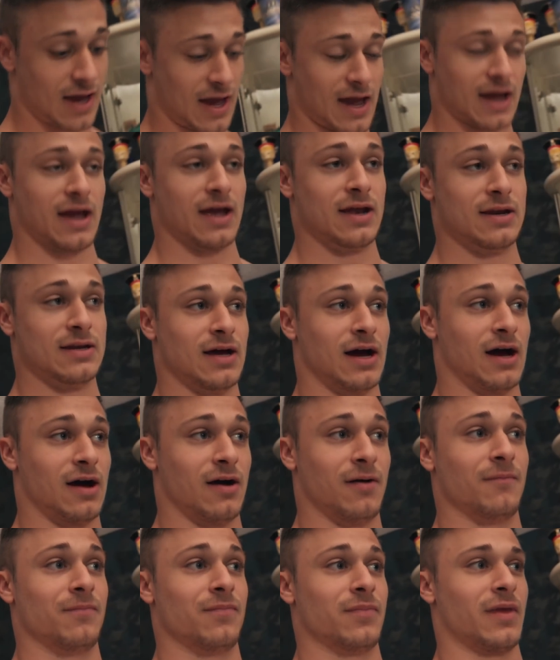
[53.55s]
And
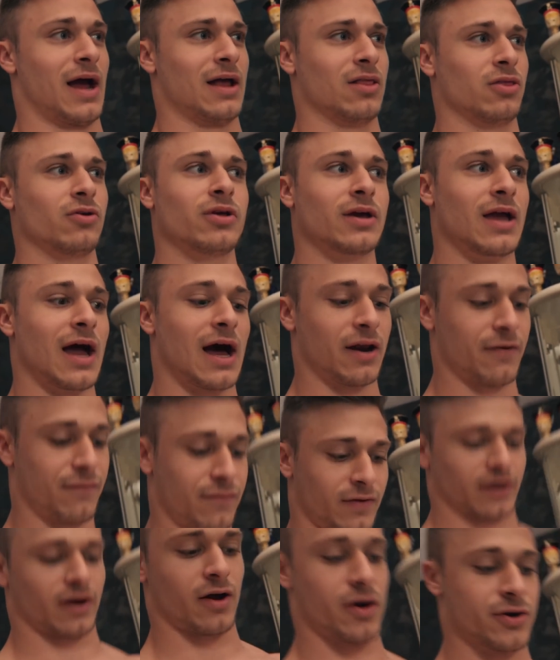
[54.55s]
I literally got it
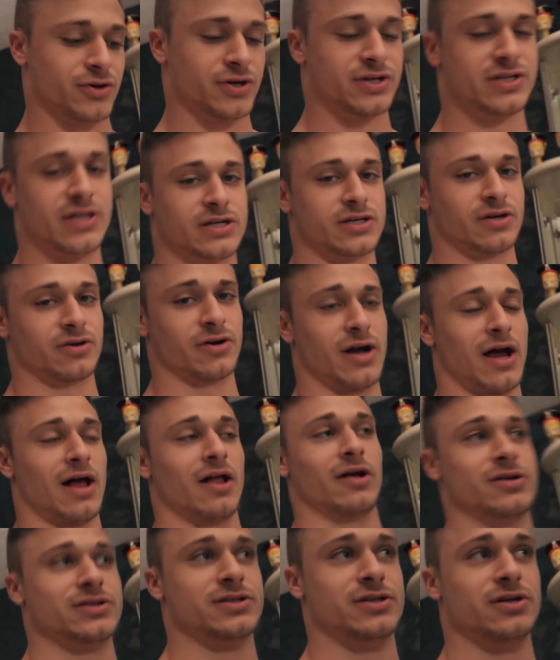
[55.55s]
for like under
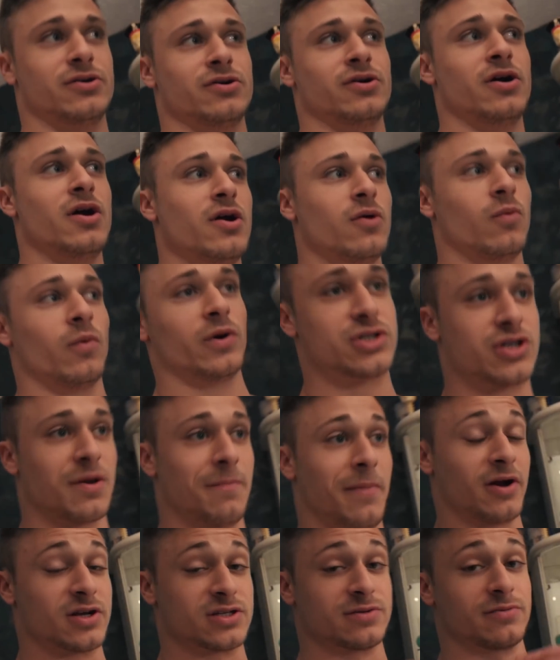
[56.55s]
$600 too, which
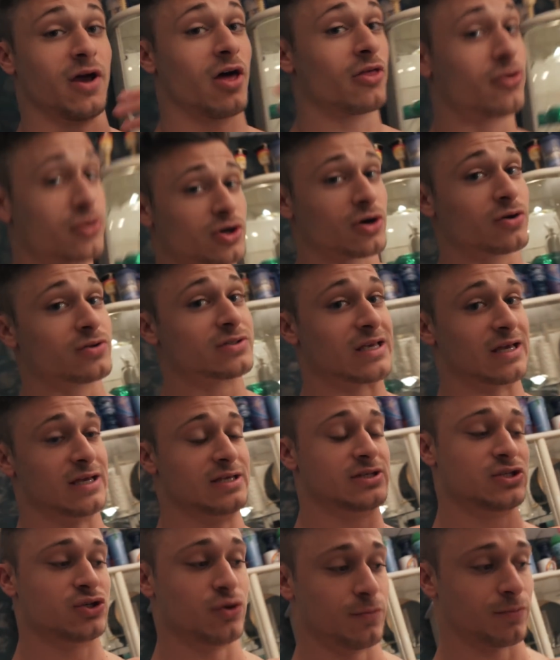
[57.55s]
compared to some of the other drones
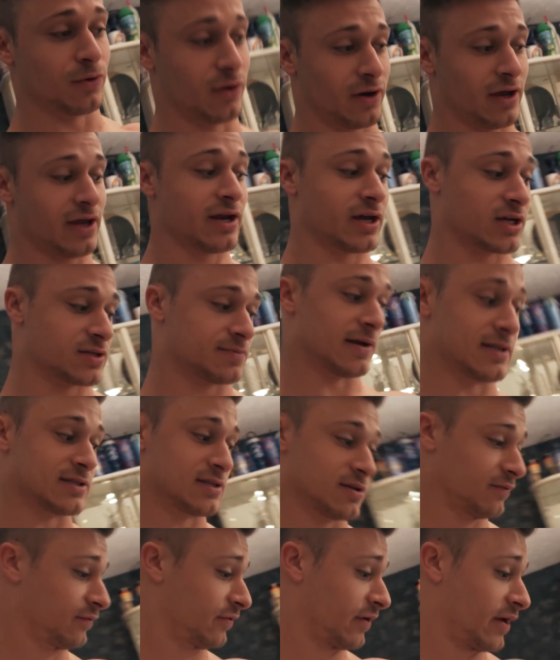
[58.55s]
is super
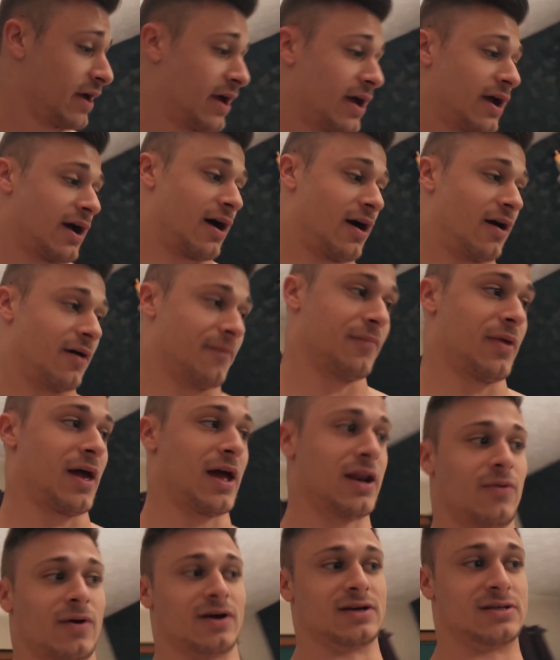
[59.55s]
inexpensive.
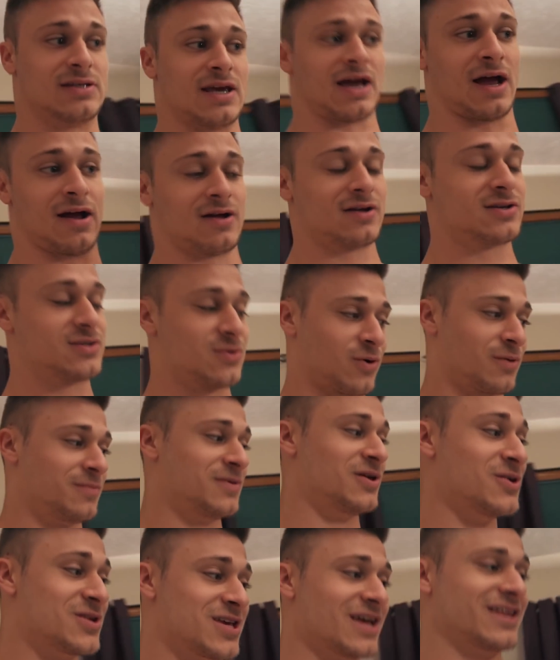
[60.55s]
Anyways, yeah, so we're
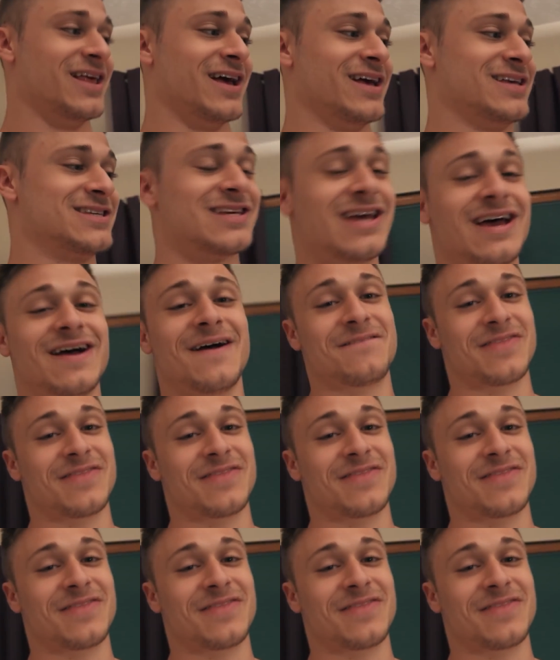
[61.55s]
gonna be using this,